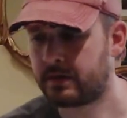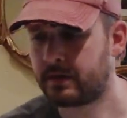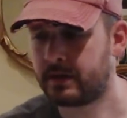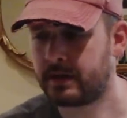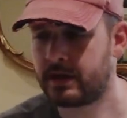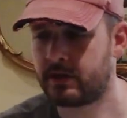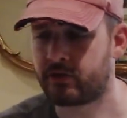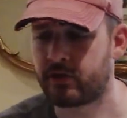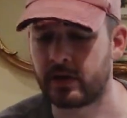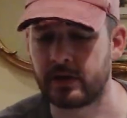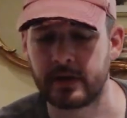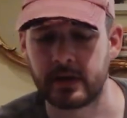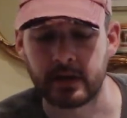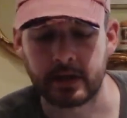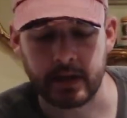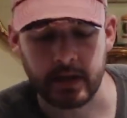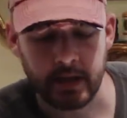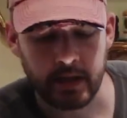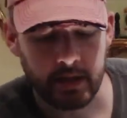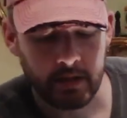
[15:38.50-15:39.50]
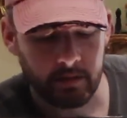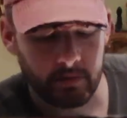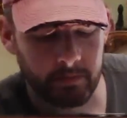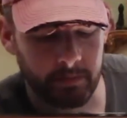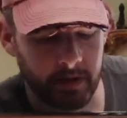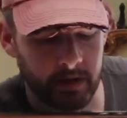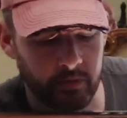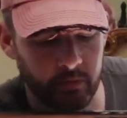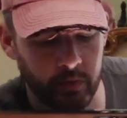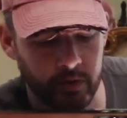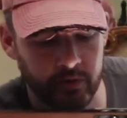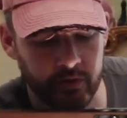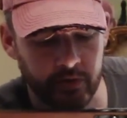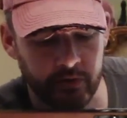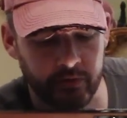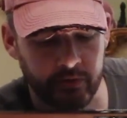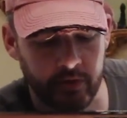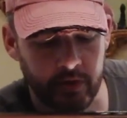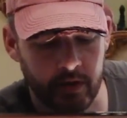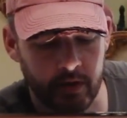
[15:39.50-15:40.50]
here's our little key. Might as well
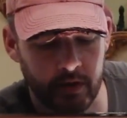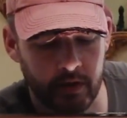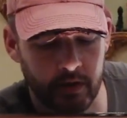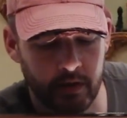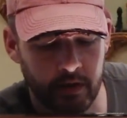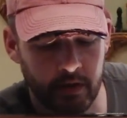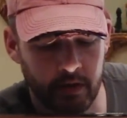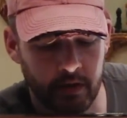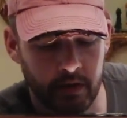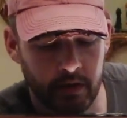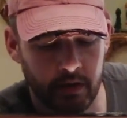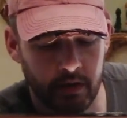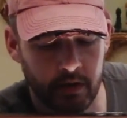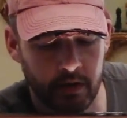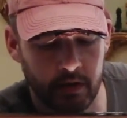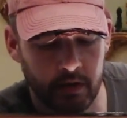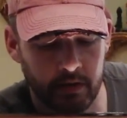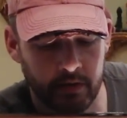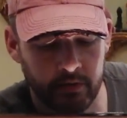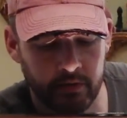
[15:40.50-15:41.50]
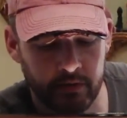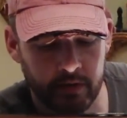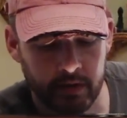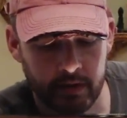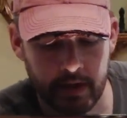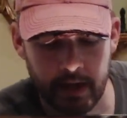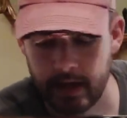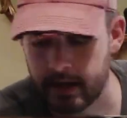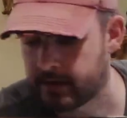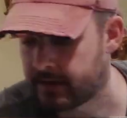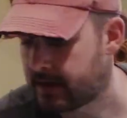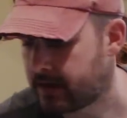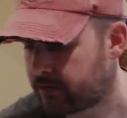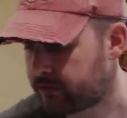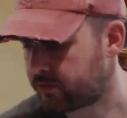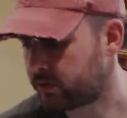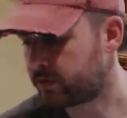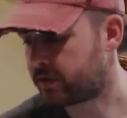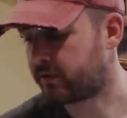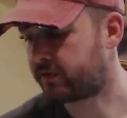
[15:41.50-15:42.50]
just stick that in there
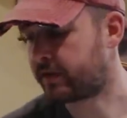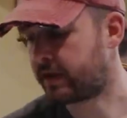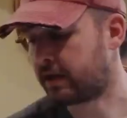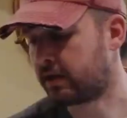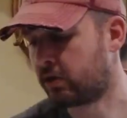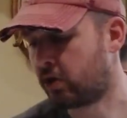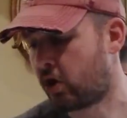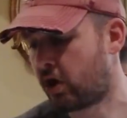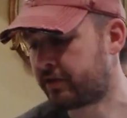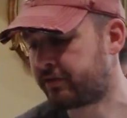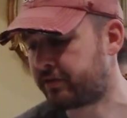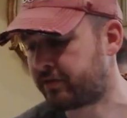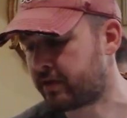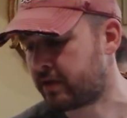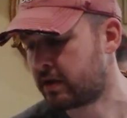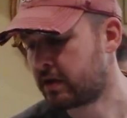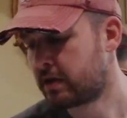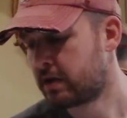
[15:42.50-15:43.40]
so it doesn't get lost.